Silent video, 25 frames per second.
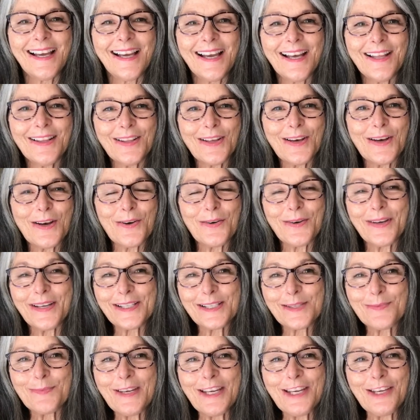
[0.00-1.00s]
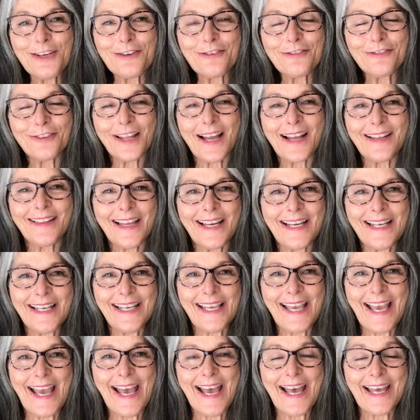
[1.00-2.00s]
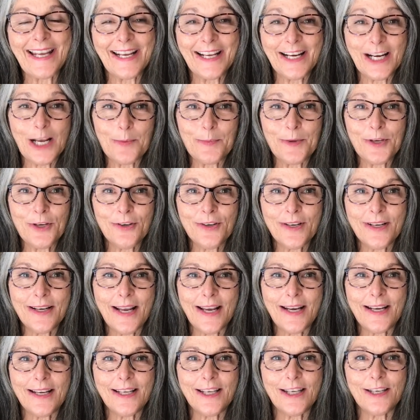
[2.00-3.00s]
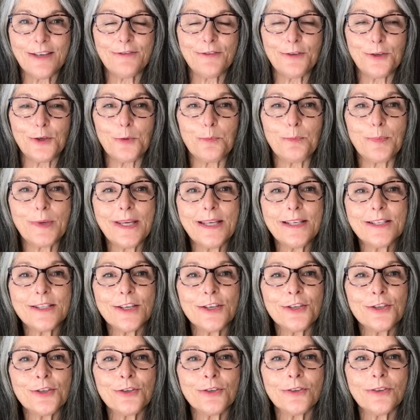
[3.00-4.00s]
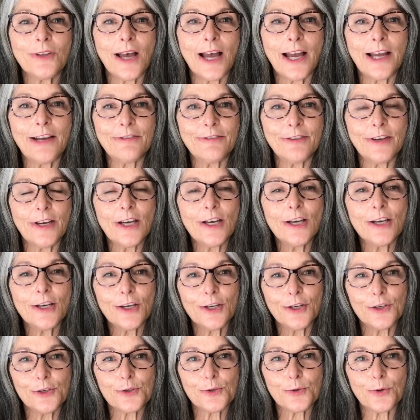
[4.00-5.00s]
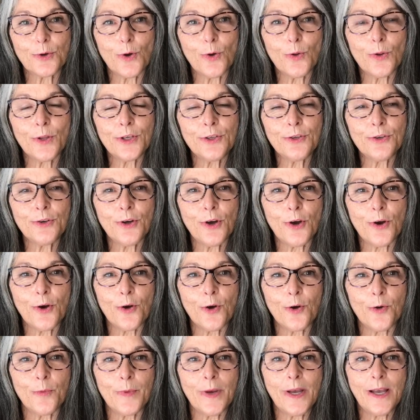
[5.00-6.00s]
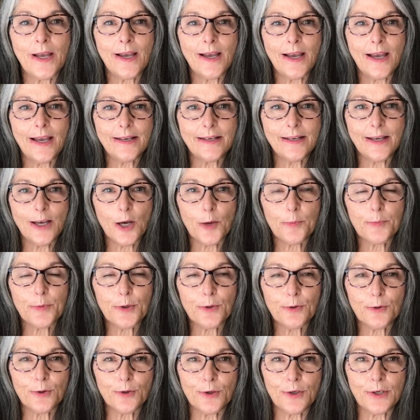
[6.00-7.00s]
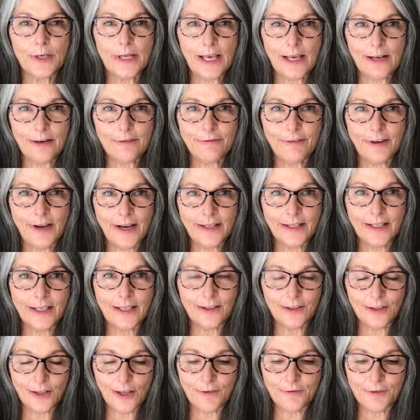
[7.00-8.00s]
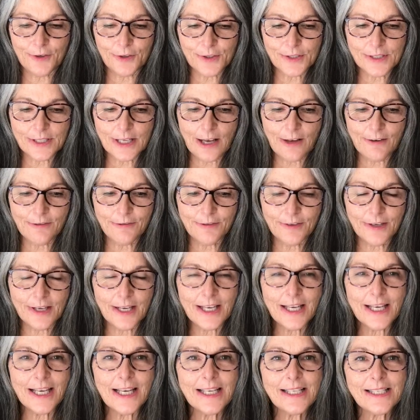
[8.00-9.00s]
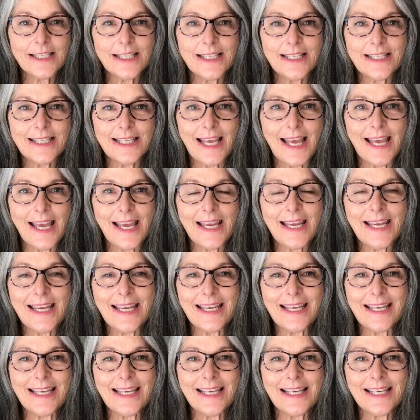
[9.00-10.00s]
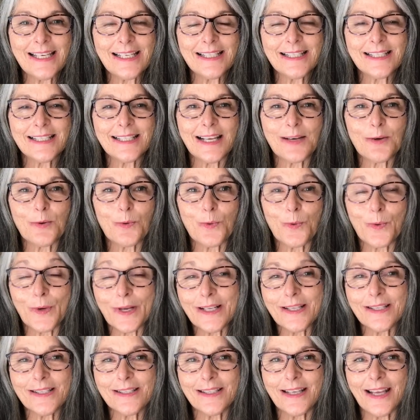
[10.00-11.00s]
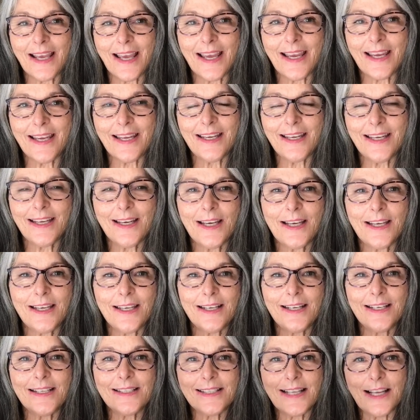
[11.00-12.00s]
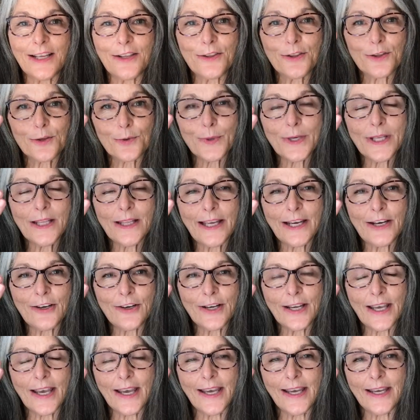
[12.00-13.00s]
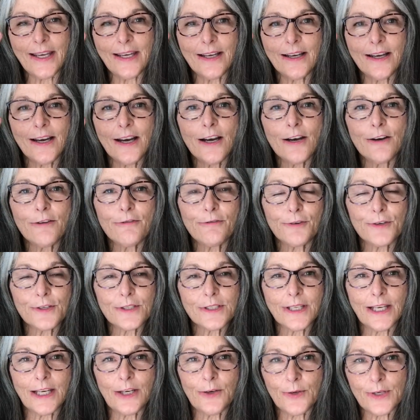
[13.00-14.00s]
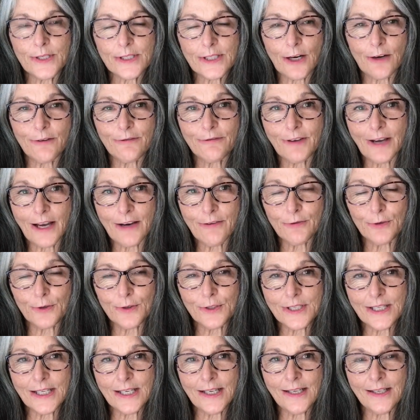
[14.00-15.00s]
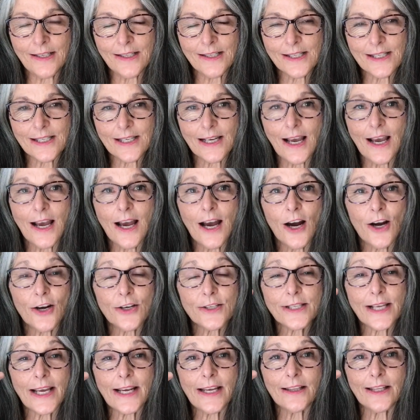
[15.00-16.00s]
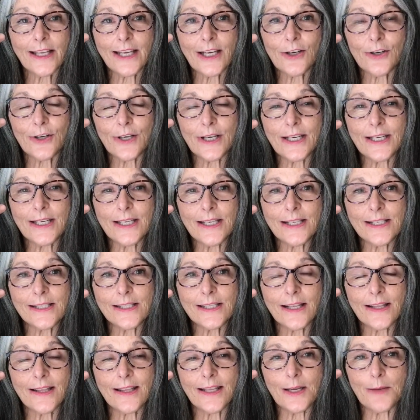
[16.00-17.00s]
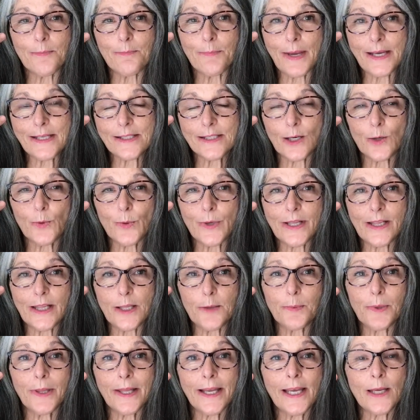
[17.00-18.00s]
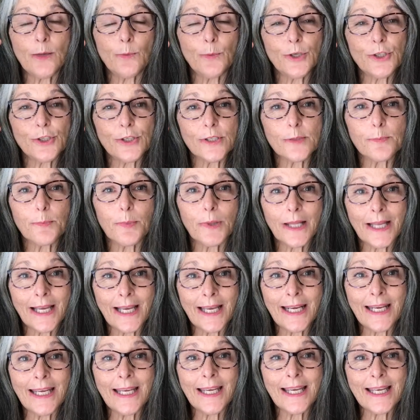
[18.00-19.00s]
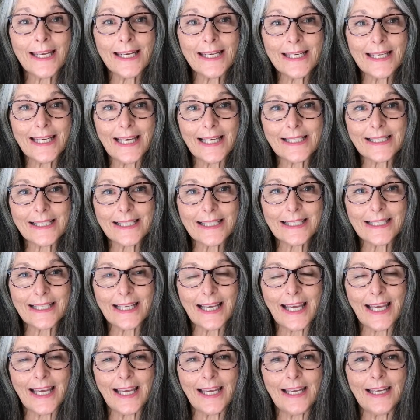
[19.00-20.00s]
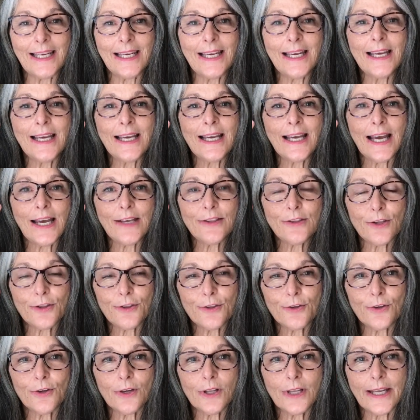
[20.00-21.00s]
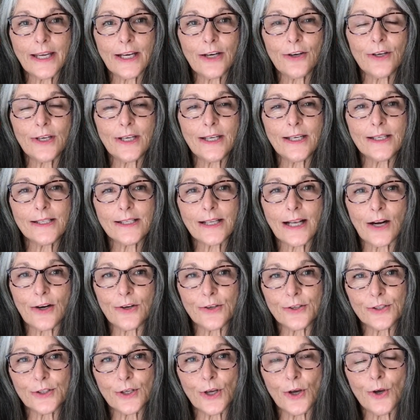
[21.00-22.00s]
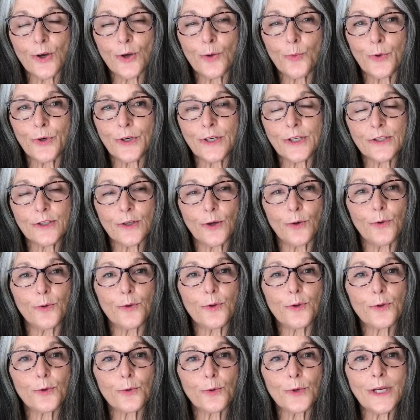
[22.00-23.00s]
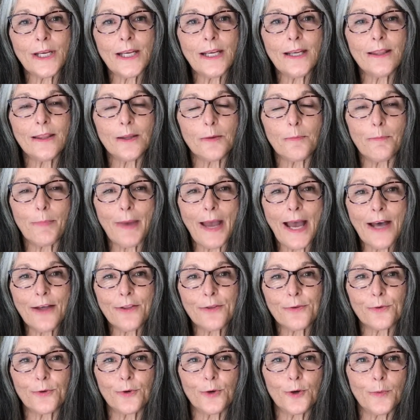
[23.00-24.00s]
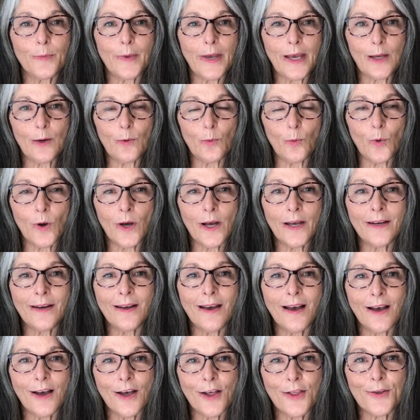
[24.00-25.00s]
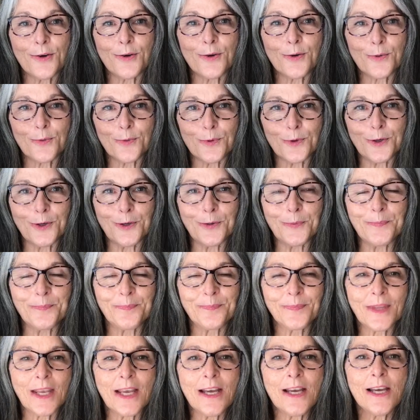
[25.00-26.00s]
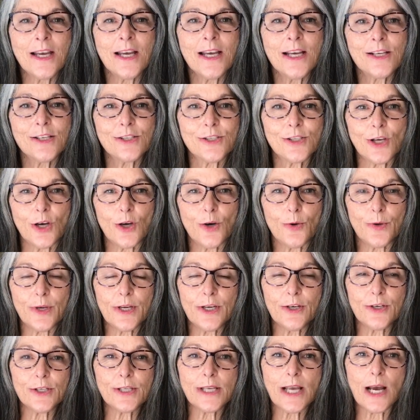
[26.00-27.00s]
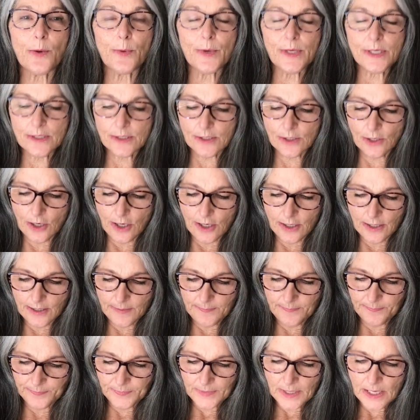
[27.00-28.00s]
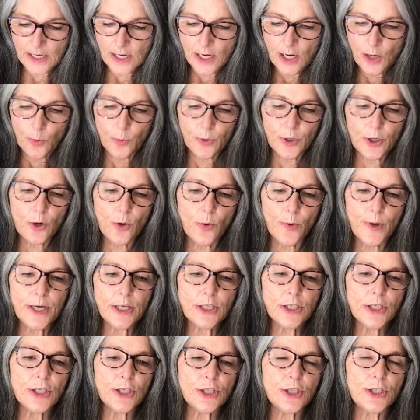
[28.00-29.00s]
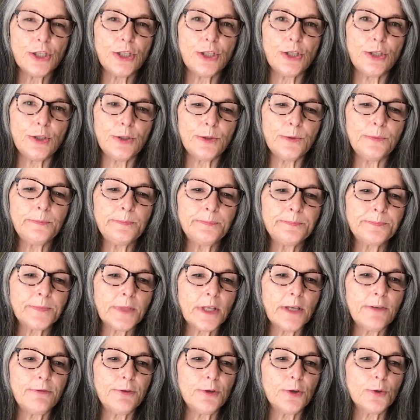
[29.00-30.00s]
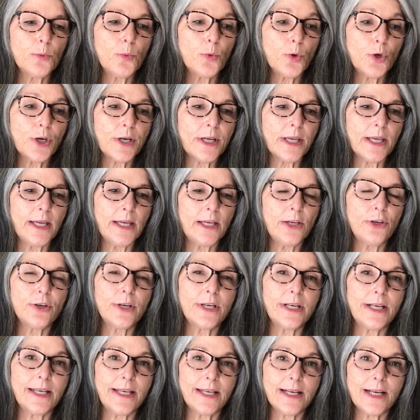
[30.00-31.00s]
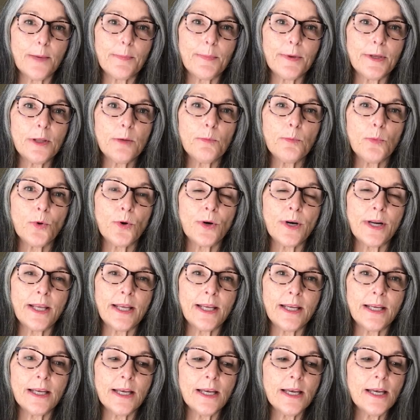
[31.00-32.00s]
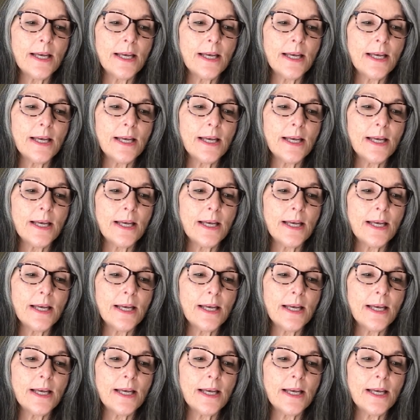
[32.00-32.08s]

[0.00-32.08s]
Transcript: Hello, it's me, your Fly Lady Kat, and I'm here today to give you peace in your life, control in your home, and to help you learn how to finally love yourself. Today is Wednesday. It is a three layer cake. First layer is our five routines. Our second layer is the basic weekly plan, which is planning and desk day. And the third layer is our zone. We're in zone three, the bathroom, and one other room. So here's how we start we're going to do, if you're working, you're going to get up in the morning